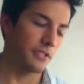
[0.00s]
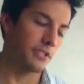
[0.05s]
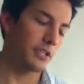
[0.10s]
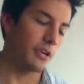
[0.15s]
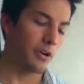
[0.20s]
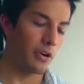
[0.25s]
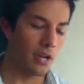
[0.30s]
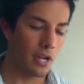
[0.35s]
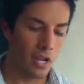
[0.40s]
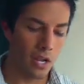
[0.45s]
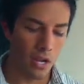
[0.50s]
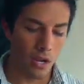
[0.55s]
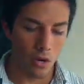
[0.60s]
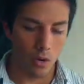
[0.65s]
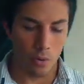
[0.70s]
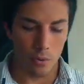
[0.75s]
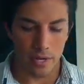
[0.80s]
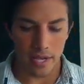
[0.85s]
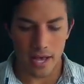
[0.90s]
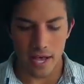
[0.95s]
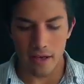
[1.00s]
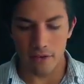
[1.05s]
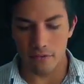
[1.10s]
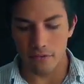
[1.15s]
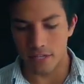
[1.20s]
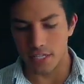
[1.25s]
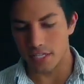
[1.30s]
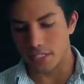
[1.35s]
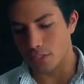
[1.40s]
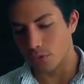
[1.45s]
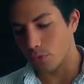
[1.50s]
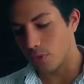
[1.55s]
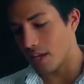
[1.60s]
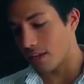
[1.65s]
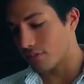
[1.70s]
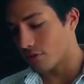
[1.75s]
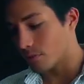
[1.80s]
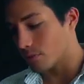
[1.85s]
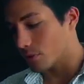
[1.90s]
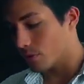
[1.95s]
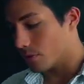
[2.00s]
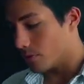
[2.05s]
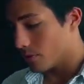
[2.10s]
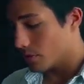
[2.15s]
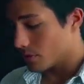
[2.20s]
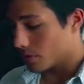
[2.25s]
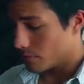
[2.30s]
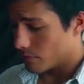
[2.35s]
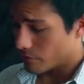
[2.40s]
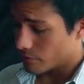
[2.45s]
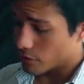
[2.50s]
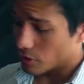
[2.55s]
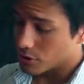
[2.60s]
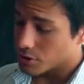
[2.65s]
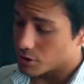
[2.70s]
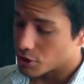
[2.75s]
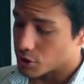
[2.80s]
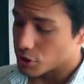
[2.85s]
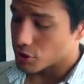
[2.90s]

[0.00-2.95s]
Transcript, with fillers: And so what we have is we have some frozen